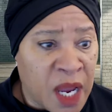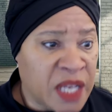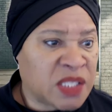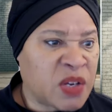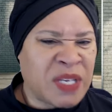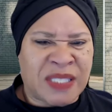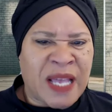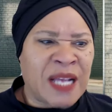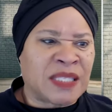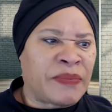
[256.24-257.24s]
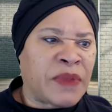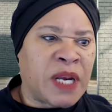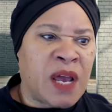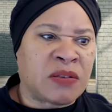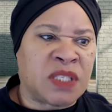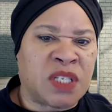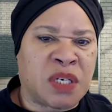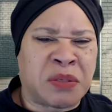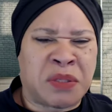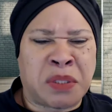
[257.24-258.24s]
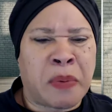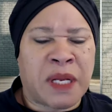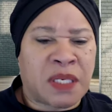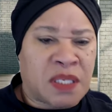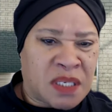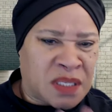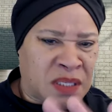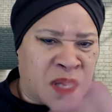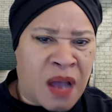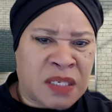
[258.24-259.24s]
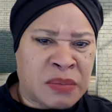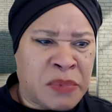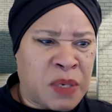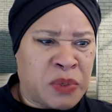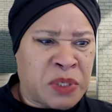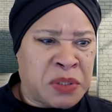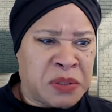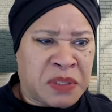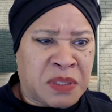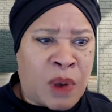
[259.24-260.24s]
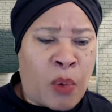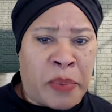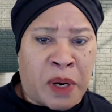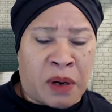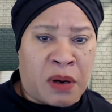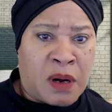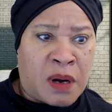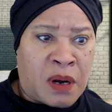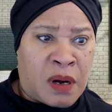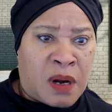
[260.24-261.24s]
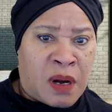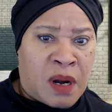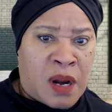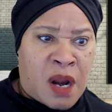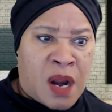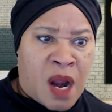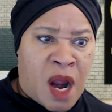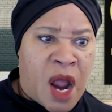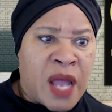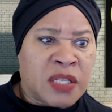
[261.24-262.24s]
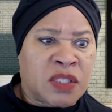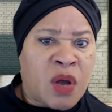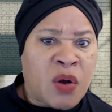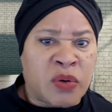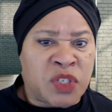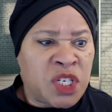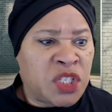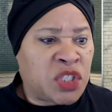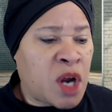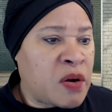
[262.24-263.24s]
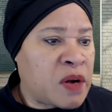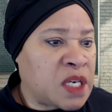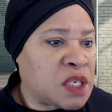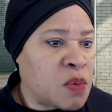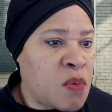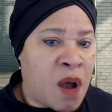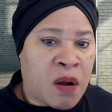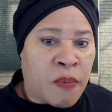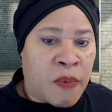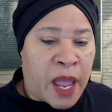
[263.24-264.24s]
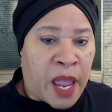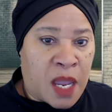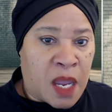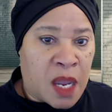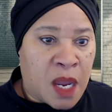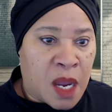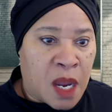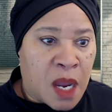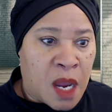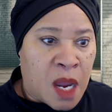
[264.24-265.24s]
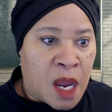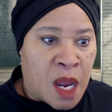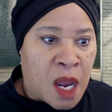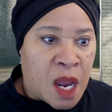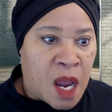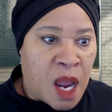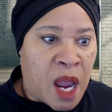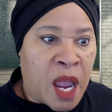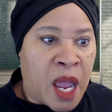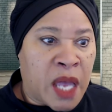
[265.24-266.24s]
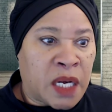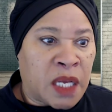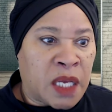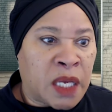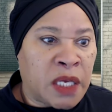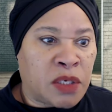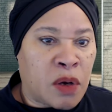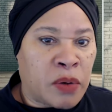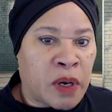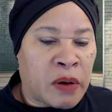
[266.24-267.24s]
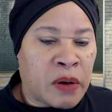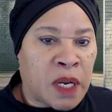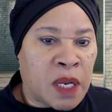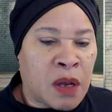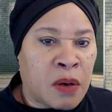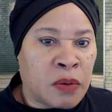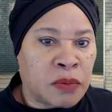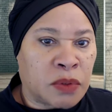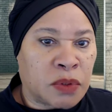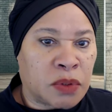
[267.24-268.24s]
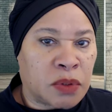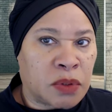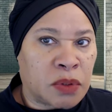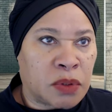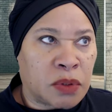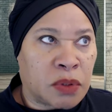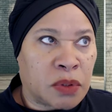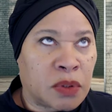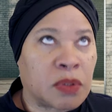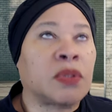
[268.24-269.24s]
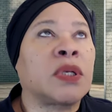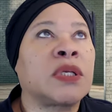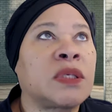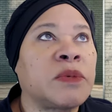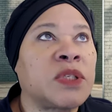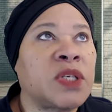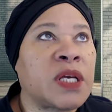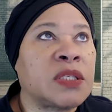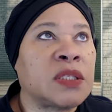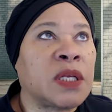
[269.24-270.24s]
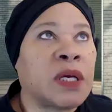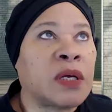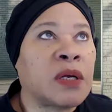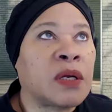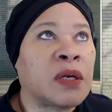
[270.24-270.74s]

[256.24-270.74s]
And so he says something else, and she goes, You know what? Talk to me when you're sober. And so she's turning to walk away. And he told her, he goes, let's see, was Jason there?